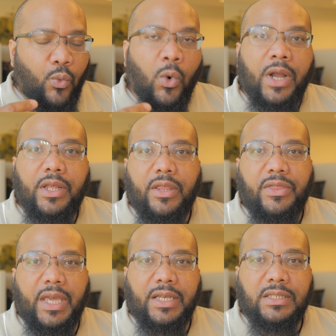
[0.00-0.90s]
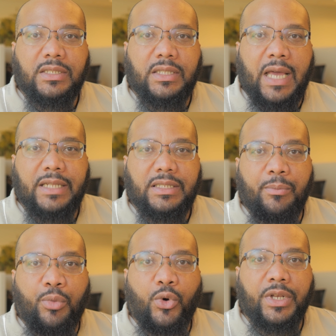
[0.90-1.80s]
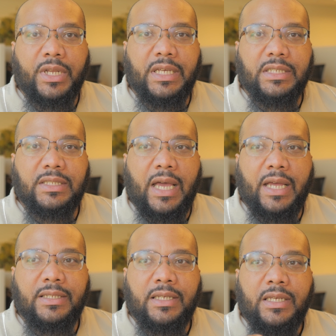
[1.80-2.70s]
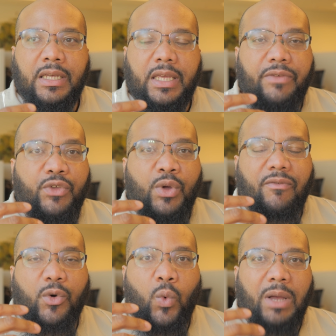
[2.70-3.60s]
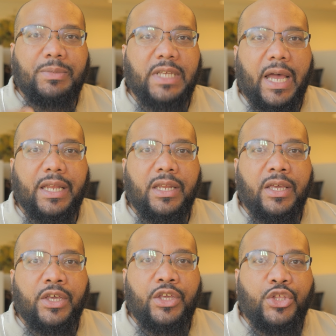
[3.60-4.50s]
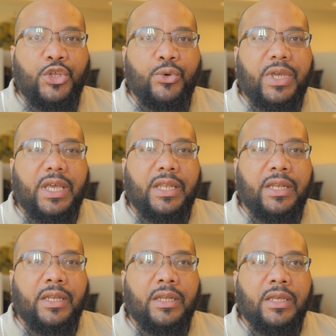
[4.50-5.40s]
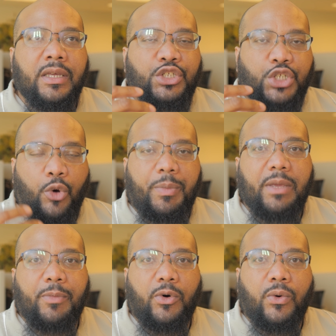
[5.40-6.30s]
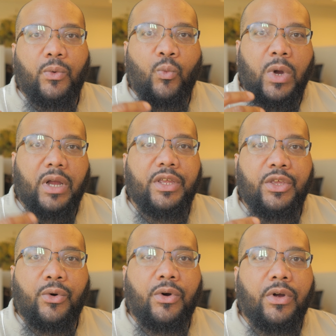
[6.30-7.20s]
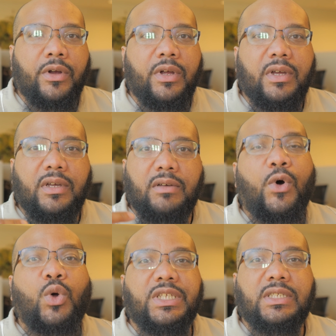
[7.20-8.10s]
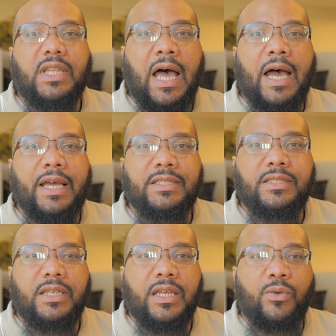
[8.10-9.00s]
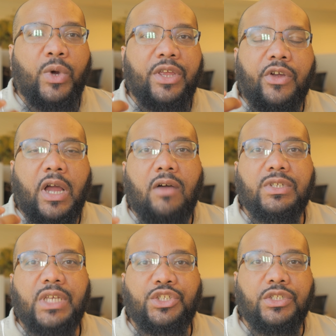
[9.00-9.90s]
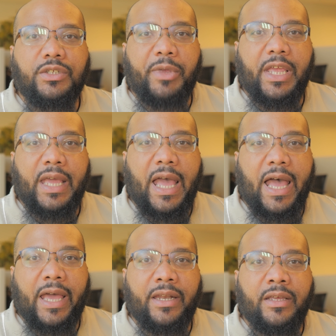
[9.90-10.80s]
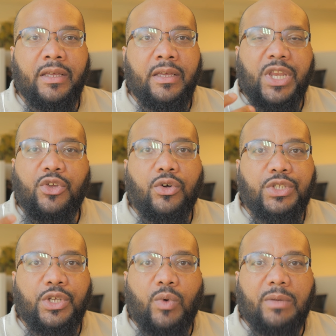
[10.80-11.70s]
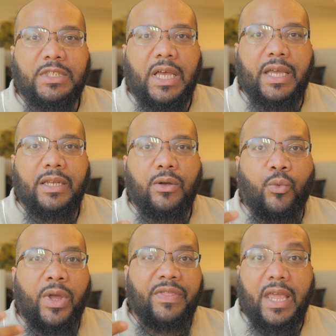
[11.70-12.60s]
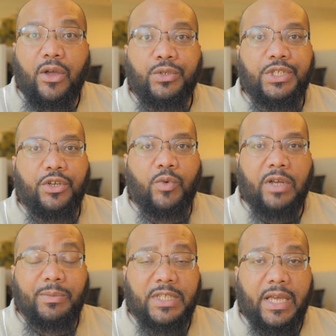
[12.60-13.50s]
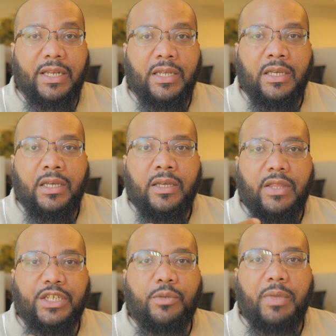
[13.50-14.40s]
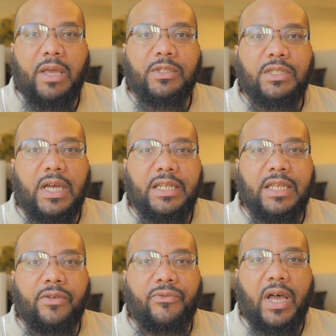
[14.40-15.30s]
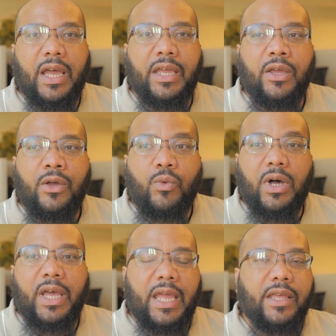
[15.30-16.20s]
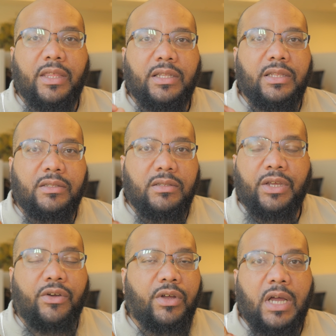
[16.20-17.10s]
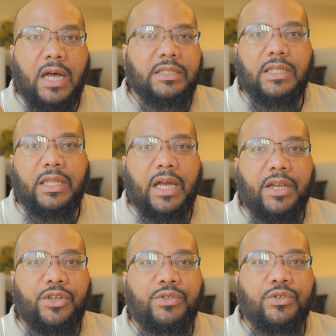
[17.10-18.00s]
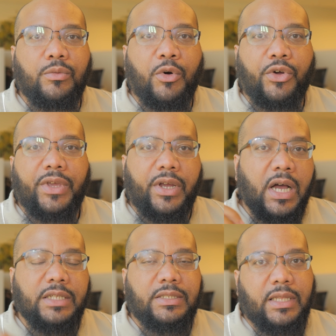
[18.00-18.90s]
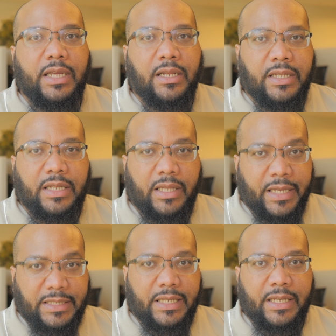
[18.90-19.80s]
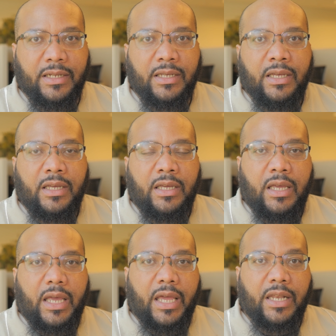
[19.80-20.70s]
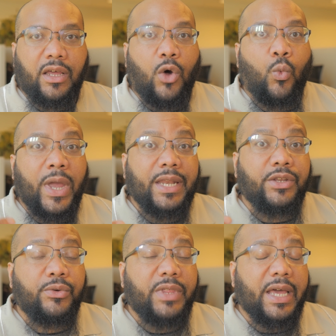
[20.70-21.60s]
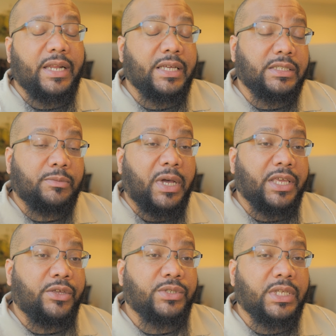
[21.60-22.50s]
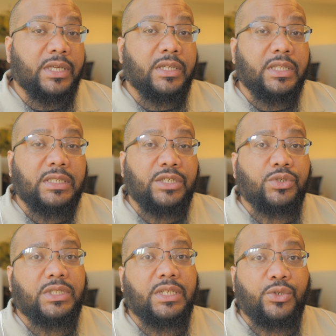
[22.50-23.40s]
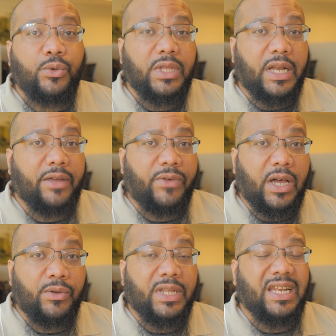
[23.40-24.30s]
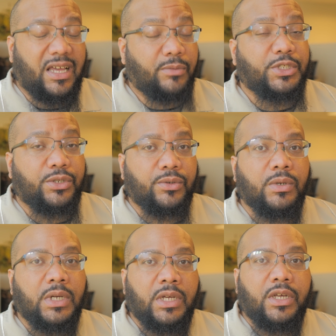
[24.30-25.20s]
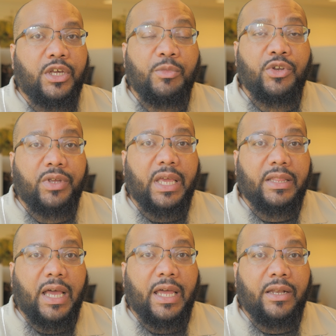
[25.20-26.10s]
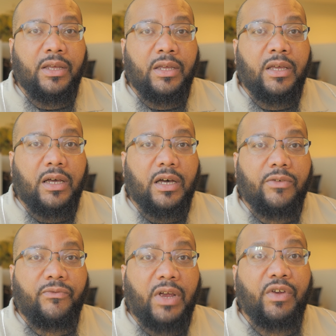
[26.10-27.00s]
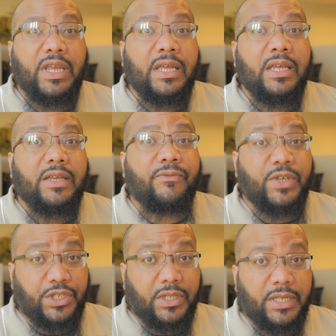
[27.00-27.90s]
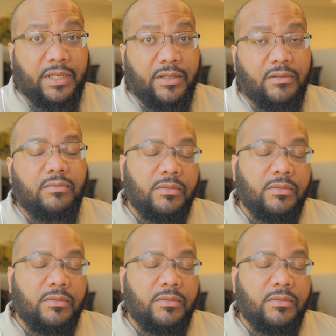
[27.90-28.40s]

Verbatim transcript: One of the things that's important is that if you have a website, you can show people where your focus lies and where your conversations are being had. When you go to your website, or when they go to your website, they should be able to identify, well, hey, they're constantly on YouTube or they're constantly on LinkedIn. And a way to do that is by using this interesting tool that I found that helps you communicate that very efficiently.